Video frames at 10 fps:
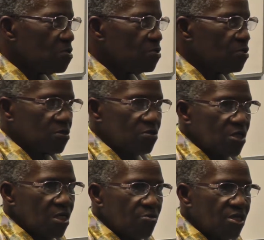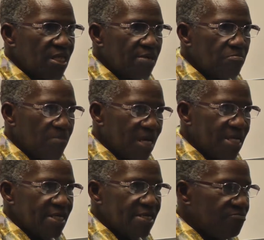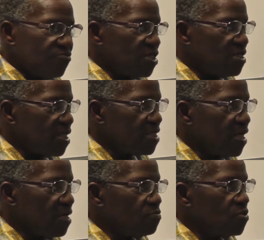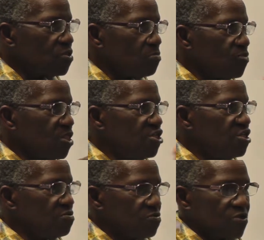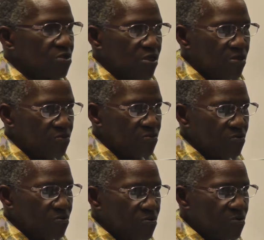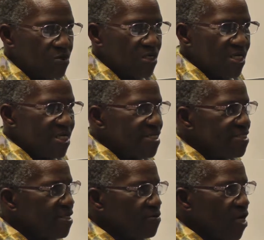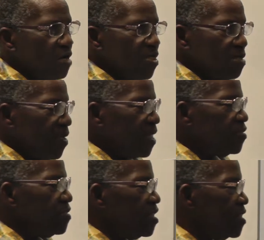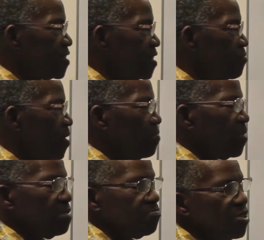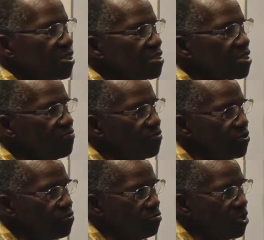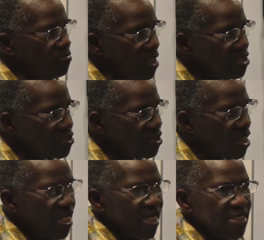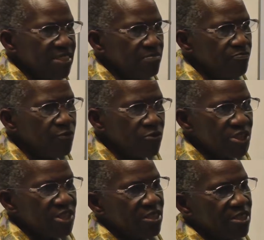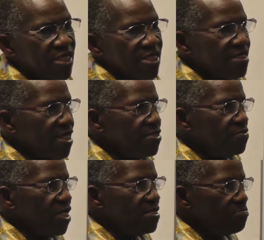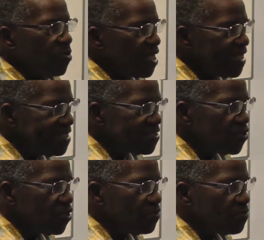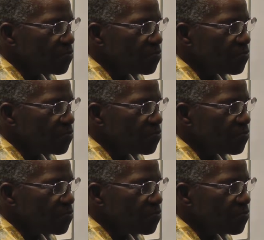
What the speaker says: You know, but that man lived at that house some years ago. So coming back to this, that's why when a person suffers from dementia, it's important that you let the police know.